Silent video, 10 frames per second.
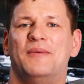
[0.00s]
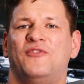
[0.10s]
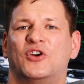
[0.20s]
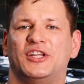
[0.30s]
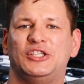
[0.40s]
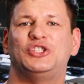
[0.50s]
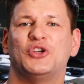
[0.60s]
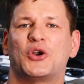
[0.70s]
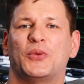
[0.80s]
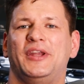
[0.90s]
for this
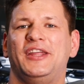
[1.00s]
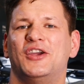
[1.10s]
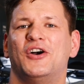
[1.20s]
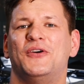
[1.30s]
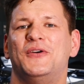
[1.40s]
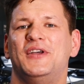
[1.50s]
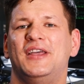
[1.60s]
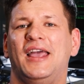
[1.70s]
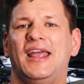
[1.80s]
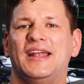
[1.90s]
short video.
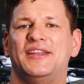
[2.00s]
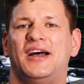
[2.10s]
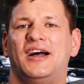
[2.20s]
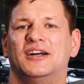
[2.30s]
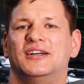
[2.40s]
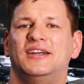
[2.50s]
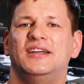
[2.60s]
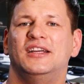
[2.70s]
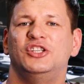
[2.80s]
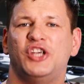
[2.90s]
And
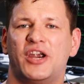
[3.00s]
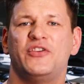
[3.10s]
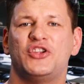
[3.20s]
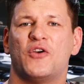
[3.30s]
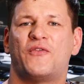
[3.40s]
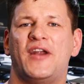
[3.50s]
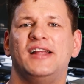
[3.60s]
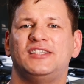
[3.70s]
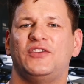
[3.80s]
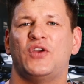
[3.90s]
share with your
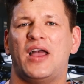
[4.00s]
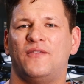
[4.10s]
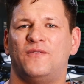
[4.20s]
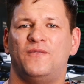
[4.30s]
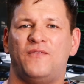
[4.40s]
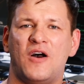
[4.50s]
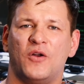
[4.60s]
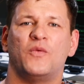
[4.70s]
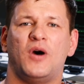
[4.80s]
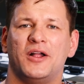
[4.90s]
friends if you have
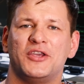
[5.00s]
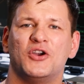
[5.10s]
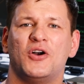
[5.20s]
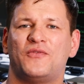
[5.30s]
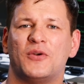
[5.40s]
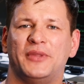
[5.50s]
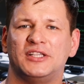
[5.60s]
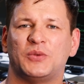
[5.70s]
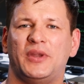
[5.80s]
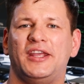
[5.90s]
found value from
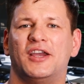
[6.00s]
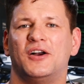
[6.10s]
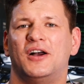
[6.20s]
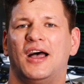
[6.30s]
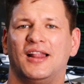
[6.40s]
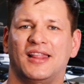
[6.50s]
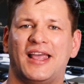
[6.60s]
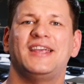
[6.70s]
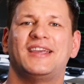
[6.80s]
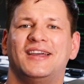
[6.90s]
this video.
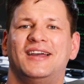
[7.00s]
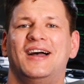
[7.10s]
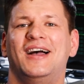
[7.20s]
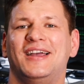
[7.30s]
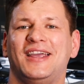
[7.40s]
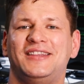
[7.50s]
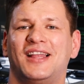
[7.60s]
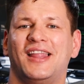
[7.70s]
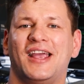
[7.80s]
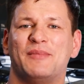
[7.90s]
Hit
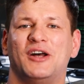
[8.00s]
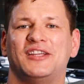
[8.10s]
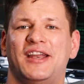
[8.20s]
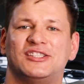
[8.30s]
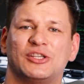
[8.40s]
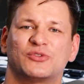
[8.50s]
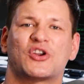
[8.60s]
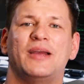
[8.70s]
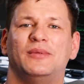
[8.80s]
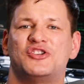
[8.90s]
the like button and
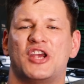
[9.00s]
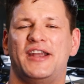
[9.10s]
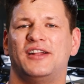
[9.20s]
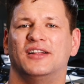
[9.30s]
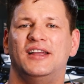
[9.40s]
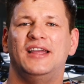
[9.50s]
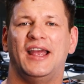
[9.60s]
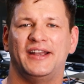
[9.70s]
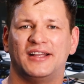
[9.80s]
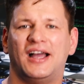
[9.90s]
subscribe to the channel.
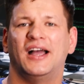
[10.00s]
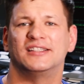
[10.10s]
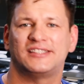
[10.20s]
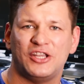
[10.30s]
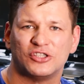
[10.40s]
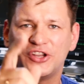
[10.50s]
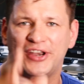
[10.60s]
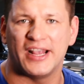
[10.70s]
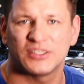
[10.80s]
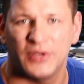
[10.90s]
And I'll see you on the next